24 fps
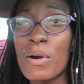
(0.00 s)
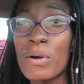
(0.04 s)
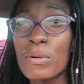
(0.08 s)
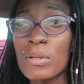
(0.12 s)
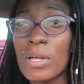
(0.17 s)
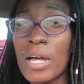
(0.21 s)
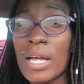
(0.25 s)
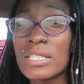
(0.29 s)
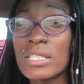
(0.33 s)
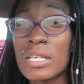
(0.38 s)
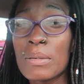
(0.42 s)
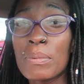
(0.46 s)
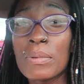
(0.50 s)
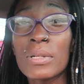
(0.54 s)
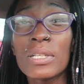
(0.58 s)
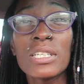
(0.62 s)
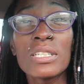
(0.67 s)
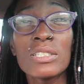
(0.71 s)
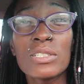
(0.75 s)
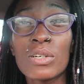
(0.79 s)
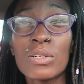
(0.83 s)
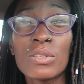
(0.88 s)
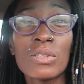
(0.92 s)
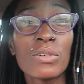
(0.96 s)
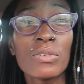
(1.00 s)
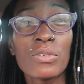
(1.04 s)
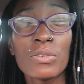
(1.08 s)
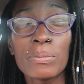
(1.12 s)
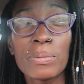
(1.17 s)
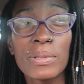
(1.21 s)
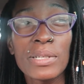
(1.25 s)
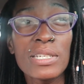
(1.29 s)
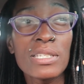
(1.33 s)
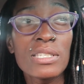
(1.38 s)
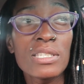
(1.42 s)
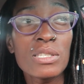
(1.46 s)
I typically don't look
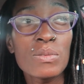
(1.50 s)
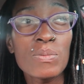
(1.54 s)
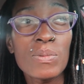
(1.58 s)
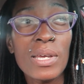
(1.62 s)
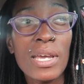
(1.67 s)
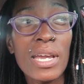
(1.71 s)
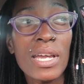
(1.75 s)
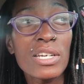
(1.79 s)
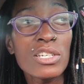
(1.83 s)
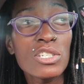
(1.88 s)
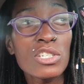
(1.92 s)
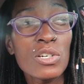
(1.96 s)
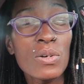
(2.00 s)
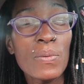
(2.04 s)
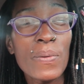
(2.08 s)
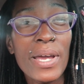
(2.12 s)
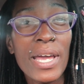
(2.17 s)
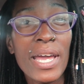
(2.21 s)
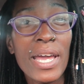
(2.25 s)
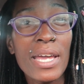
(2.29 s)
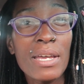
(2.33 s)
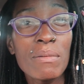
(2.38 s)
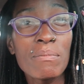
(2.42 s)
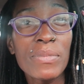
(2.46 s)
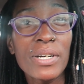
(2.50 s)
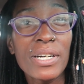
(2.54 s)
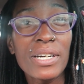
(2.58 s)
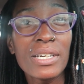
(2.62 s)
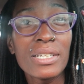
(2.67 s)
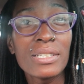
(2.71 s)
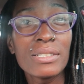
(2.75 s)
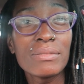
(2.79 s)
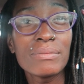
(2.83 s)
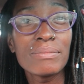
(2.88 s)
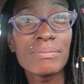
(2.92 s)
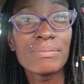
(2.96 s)
for places with HOA,
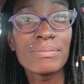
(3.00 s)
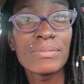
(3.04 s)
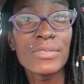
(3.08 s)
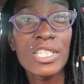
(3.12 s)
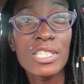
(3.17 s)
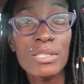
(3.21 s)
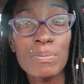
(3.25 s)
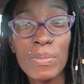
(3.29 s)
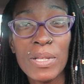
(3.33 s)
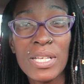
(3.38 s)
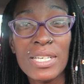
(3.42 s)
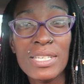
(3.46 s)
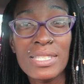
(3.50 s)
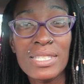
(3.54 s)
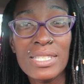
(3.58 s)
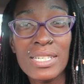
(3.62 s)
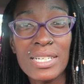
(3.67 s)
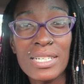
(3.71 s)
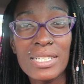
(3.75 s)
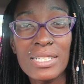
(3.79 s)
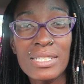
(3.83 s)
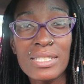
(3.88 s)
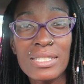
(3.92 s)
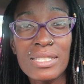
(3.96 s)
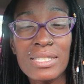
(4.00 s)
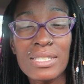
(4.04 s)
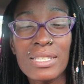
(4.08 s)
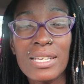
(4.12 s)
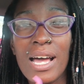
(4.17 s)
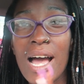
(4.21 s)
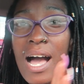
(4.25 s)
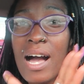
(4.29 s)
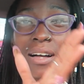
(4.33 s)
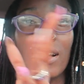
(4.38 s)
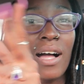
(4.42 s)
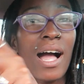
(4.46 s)
but this place does.
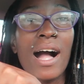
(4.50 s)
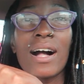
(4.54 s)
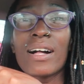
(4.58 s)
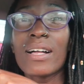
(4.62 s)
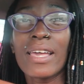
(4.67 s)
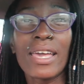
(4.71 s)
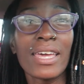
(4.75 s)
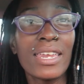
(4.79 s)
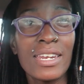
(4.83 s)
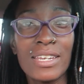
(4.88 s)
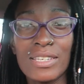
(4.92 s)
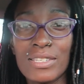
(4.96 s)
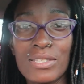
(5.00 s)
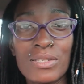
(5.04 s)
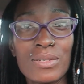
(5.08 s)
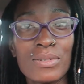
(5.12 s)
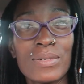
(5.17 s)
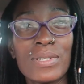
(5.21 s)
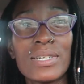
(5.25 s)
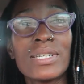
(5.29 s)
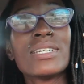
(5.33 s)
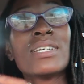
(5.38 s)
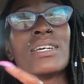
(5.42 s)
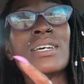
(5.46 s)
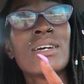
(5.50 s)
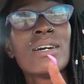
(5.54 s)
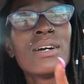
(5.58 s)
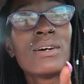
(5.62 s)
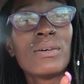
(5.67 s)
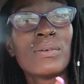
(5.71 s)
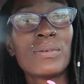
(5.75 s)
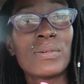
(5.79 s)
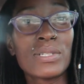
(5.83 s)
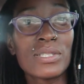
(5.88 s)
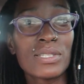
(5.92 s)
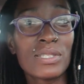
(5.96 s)
I'll get into
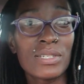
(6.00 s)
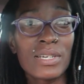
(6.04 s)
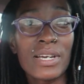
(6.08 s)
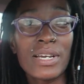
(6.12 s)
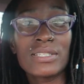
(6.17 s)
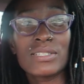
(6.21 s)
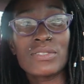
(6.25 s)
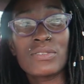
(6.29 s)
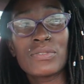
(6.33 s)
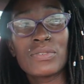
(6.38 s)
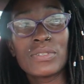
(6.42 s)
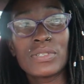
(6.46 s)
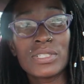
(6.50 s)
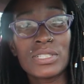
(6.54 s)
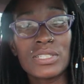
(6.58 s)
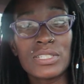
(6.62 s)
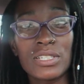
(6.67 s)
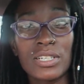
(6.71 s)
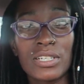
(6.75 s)
it once you guys are fully